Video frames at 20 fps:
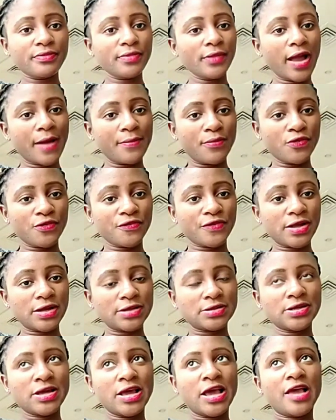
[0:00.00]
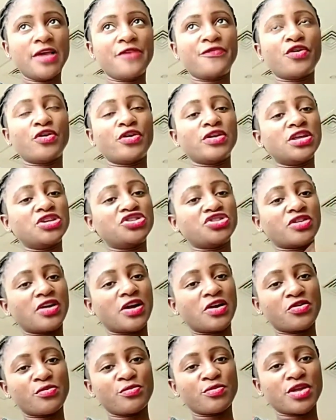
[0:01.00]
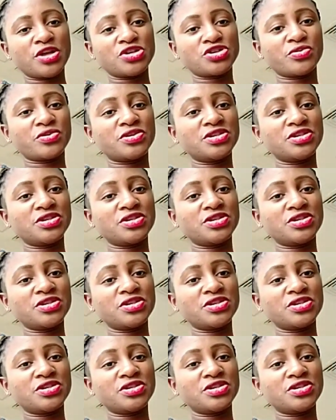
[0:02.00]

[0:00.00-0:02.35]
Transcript: above that. If you're in the general accommodation,